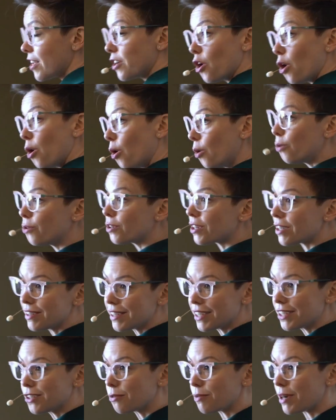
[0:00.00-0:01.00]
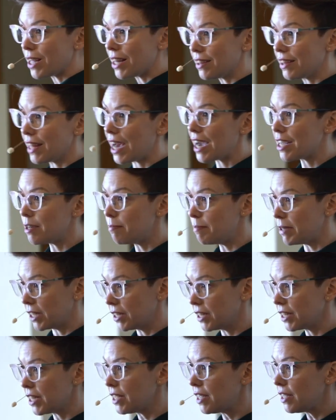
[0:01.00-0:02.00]
and hold a legal
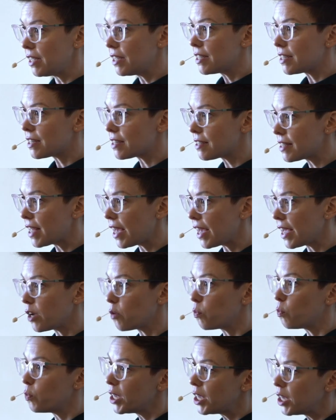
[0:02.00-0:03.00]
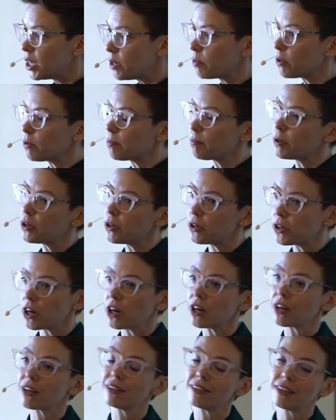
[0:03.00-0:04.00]
liability to say we will put
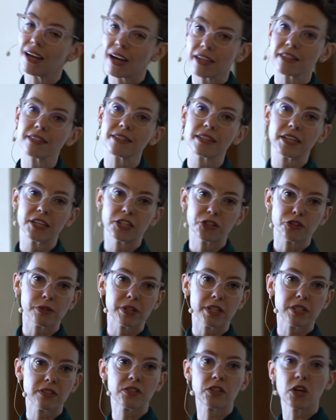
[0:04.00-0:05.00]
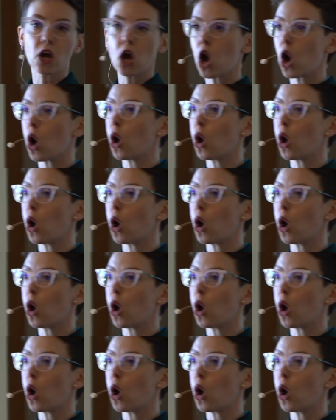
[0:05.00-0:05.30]
our clients' interests